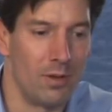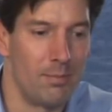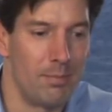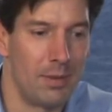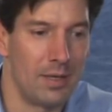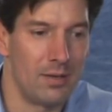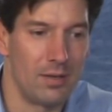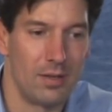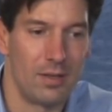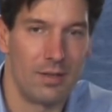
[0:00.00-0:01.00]
them, but
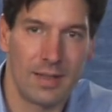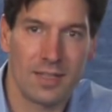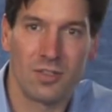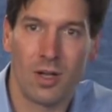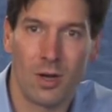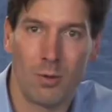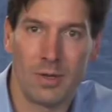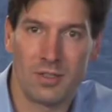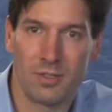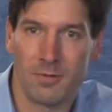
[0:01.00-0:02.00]
that's not
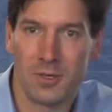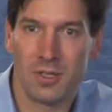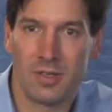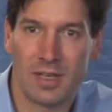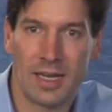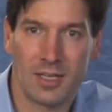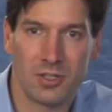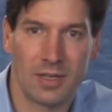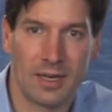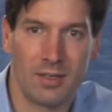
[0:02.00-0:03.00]
always sufficient to catch
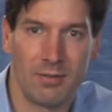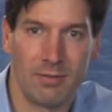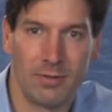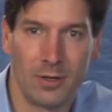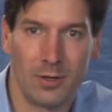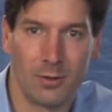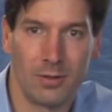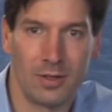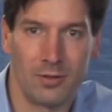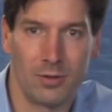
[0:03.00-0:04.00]
activity very
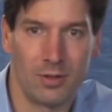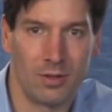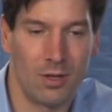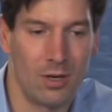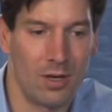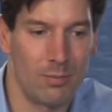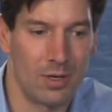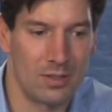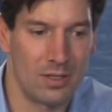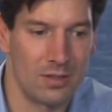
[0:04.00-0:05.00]
early during the logon
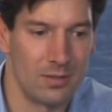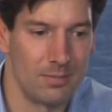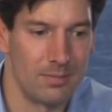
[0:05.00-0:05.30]
process.